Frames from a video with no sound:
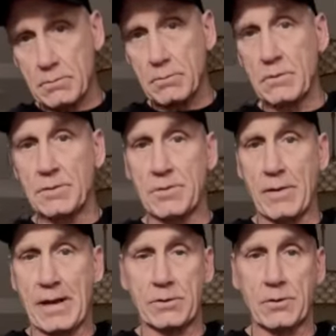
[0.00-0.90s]
the
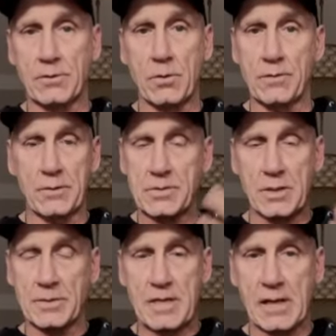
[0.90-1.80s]
director or the
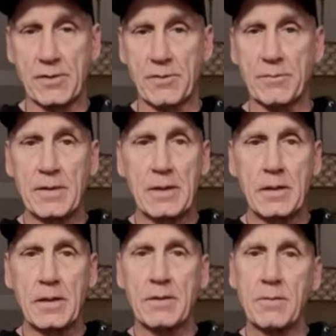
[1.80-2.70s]
cinematographer.
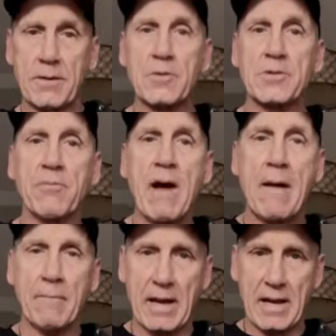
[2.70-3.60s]
Here's a
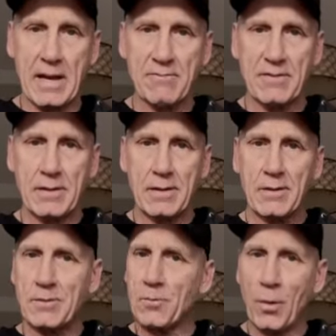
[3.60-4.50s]
problem I have.
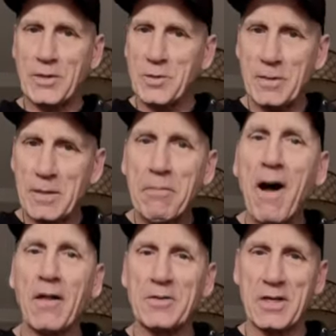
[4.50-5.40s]
Way too many
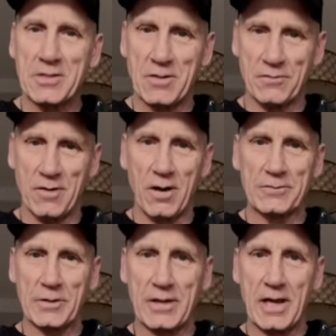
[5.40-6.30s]
politics involved,
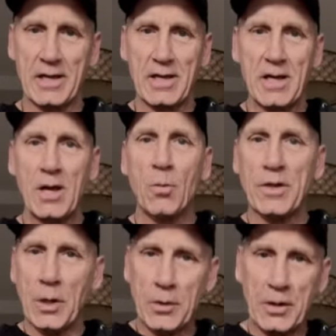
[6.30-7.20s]
okay? We
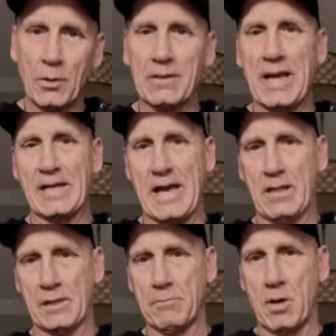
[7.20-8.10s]
know you don't like
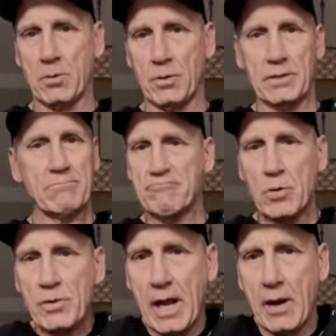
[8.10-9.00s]
Alec Baldwin.
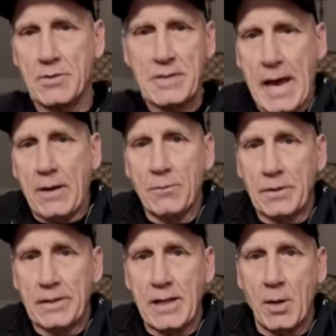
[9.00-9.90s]
Who cares? I don't
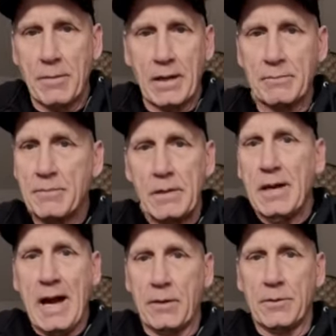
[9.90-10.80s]
really care about him.
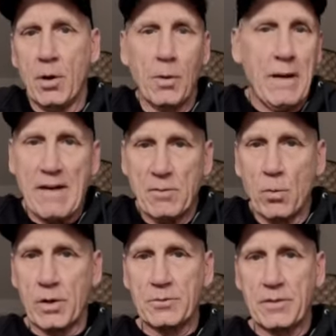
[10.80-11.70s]
I don't know him. I haven't
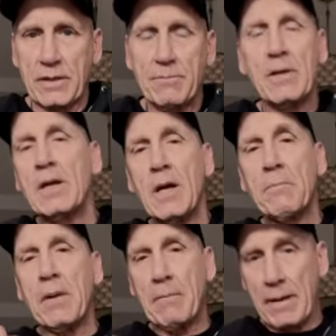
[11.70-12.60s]
worked with him.
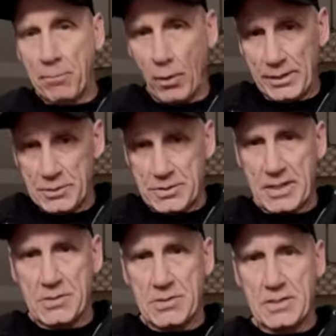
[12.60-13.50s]
But my point is
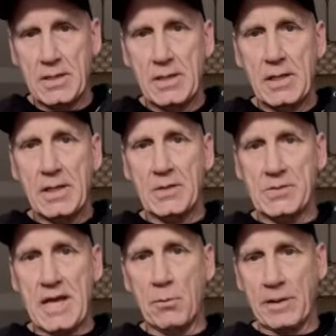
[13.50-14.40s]
this, is
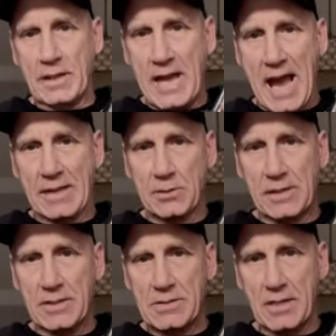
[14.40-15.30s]
that when an actor
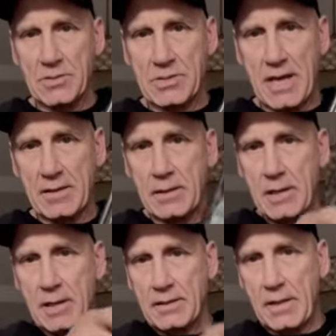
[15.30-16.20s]
gets on set,
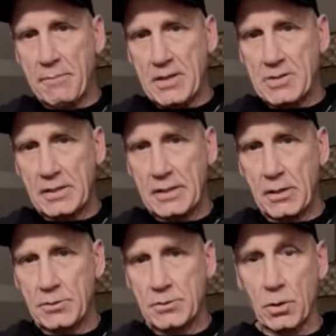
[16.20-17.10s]
they basically
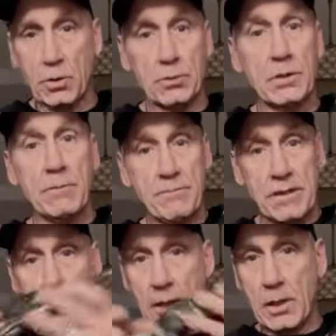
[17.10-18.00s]
are told,
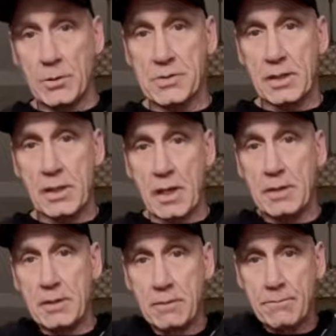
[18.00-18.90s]
here's the
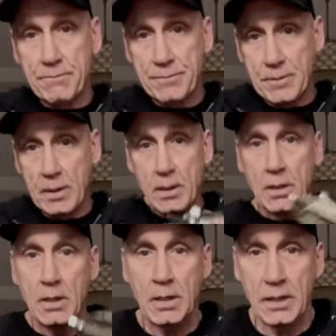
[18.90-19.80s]
gun.
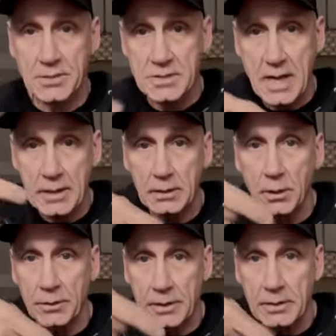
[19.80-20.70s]
It's not
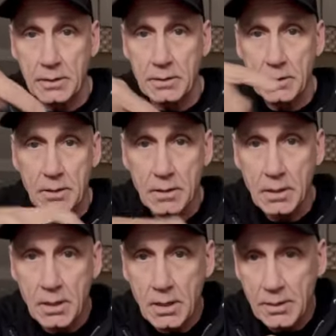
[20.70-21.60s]
loaded.
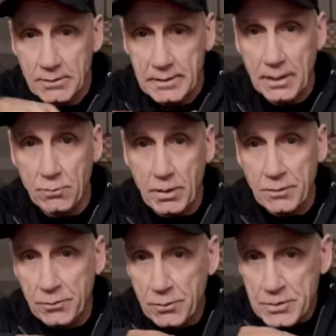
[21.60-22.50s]
They run
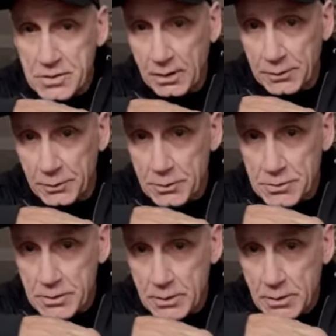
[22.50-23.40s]
through the
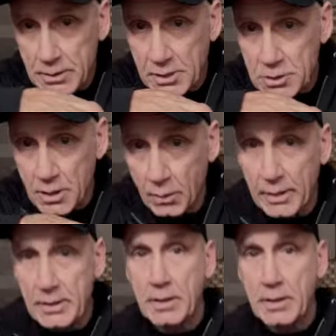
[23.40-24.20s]
cylinders. They show it.